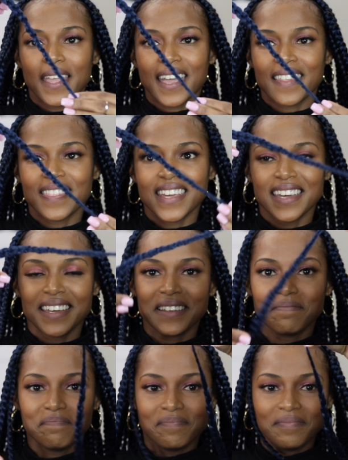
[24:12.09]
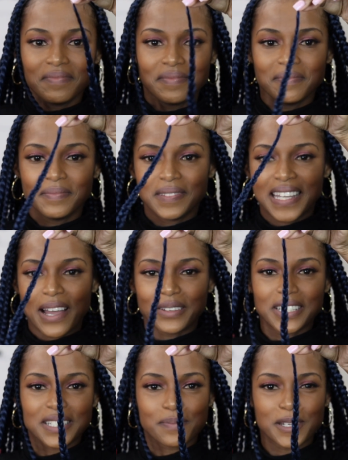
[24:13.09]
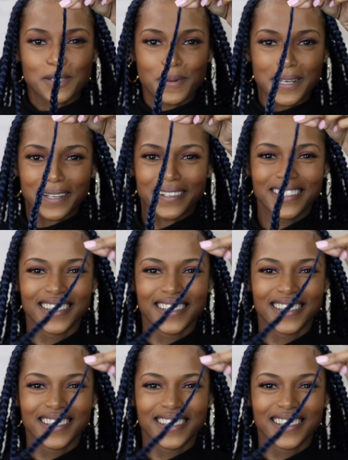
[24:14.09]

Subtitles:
And then now it looks much prettier.